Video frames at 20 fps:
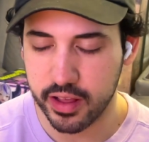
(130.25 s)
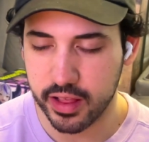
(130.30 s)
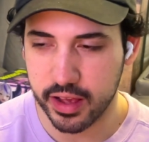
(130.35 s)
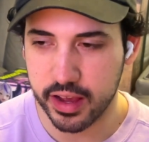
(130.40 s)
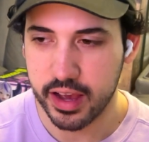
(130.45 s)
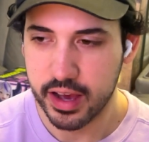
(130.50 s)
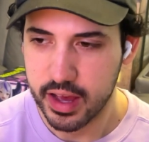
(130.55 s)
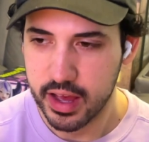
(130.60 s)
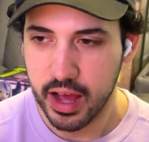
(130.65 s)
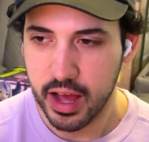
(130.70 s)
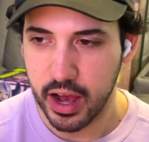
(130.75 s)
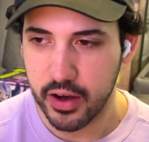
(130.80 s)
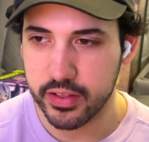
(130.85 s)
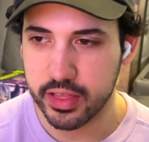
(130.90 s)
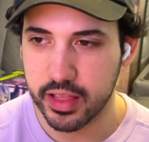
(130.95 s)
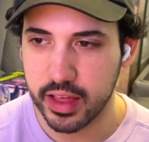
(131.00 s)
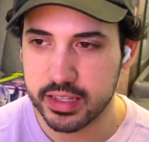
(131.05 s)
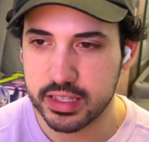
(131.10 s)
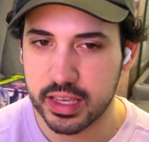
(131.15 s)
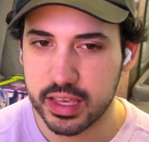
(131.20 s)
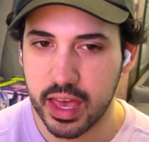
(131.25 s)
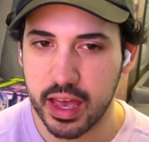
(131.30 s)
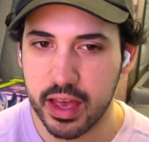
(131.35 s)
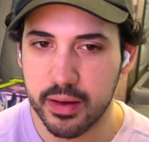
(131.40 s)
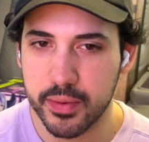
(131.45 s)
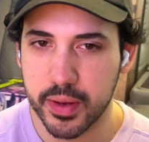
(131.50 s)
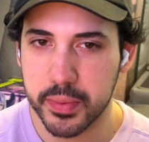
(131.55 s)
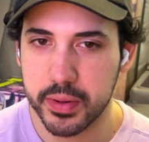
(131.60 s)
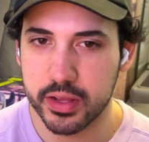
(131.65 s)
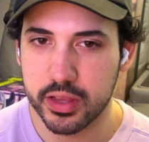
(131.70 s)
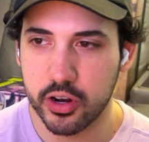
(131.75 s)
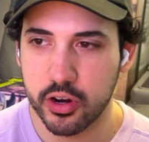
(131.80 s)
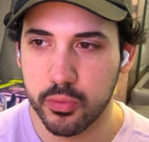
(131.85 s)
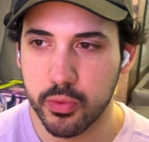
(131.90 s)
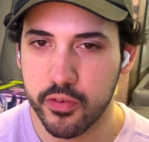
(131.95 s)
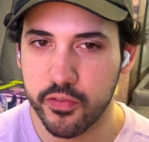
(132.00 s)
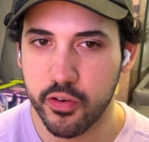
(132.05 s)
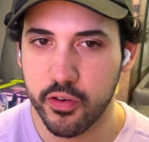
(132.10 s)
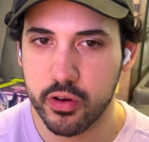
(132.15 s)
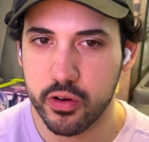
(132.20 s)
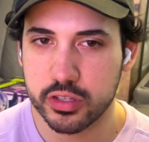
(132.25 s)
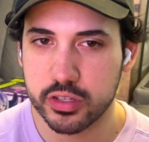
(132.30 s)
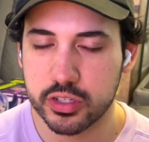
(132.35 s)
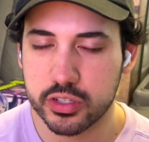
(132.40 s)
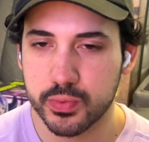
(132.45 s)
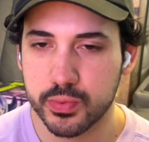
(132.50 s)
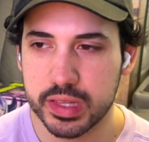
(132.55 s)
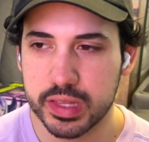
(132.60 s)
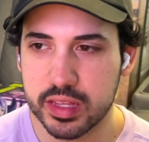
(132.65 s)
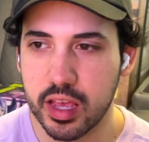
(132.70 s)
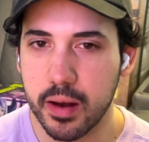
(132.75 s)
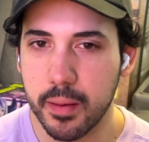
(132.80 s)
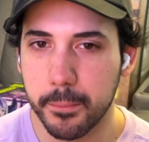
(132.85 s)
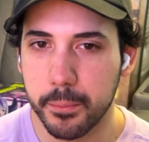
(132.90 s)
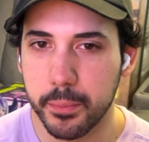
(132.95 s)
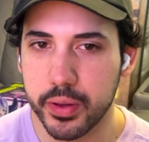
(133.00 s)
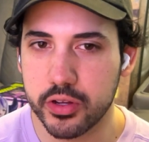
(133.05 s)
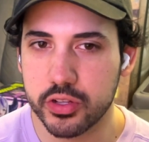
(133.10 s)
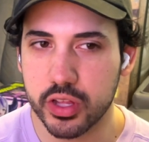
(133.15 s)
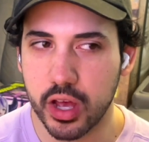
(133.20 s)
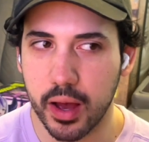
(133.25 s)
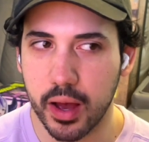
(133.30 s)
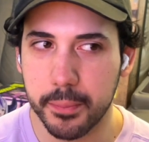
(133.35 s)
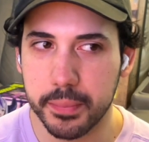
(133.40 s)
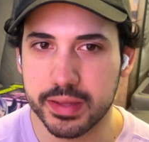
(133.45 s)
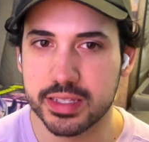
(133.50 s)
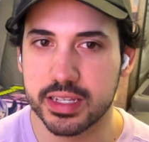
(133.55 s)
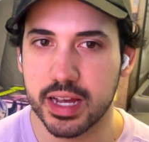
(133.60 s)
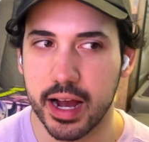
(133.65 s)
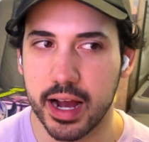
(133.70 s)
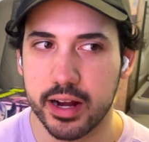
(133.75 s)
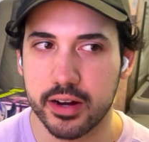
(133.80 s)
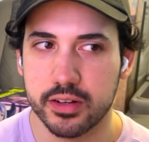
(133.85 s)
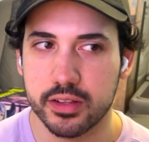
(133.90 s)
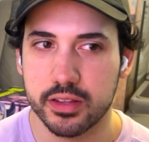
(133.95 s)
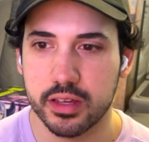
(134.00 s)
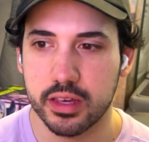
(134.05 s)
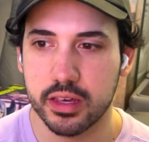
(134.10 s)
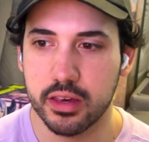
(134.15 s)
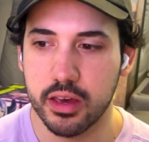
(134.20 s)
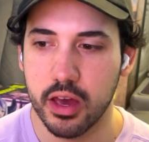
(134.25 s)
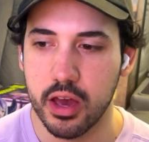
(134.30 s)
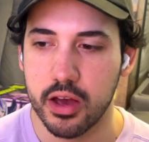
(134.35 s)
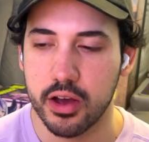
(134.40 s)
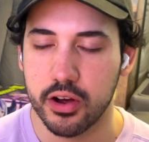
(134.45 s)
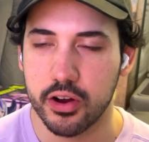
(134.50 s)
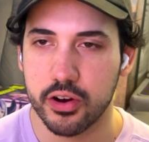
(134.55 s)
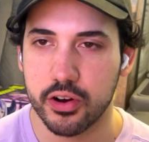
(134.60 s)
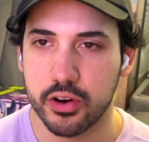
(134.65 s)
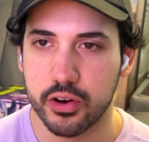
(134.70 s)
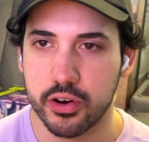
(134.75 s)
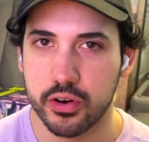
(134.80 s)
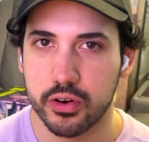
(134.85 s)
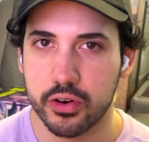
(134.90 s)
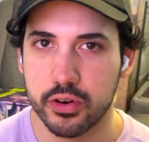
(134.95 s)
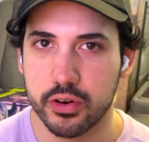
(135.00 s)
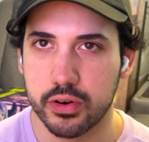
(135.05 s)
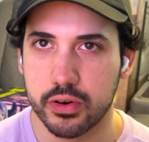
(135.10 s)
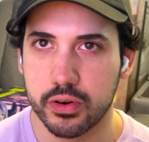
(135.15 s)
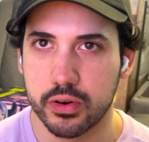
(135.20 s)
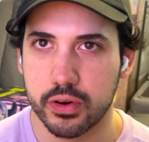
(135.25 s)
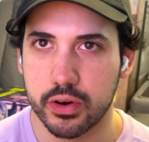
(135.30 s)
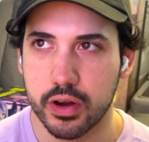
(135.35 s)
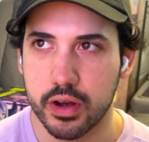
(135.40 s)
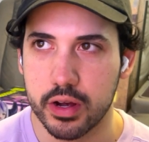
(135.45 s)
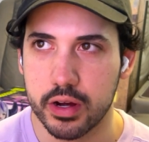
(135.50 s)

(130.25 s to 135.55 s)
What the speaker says: Like, I would like to get maybe a little more focus, because we did build up entirely her